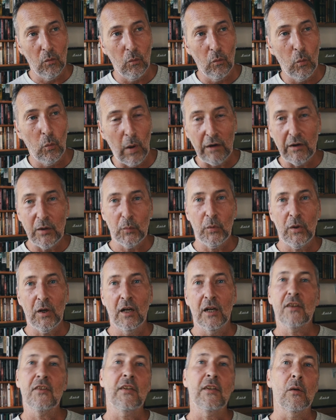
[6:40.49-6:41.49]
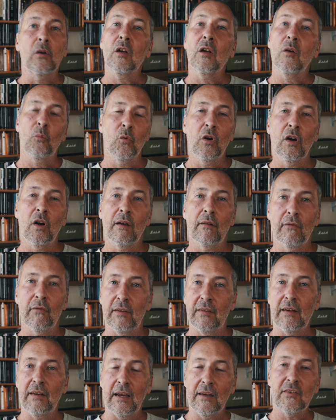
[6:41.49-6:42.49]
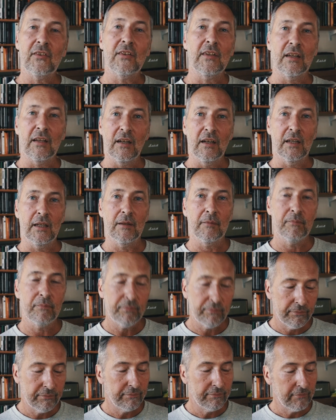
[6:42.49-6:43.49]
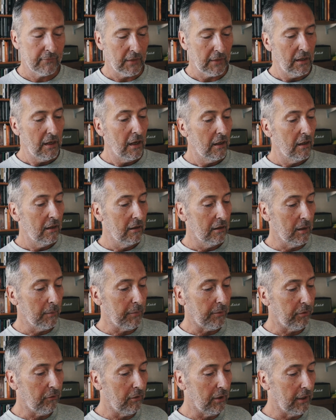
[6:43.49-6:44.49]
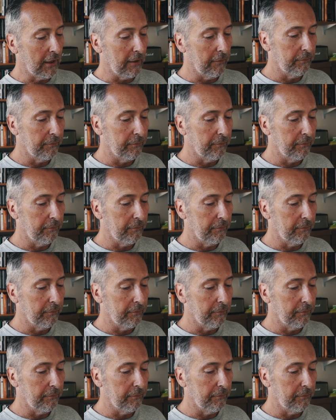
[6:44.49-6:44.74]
where it works it can work fantastically number 3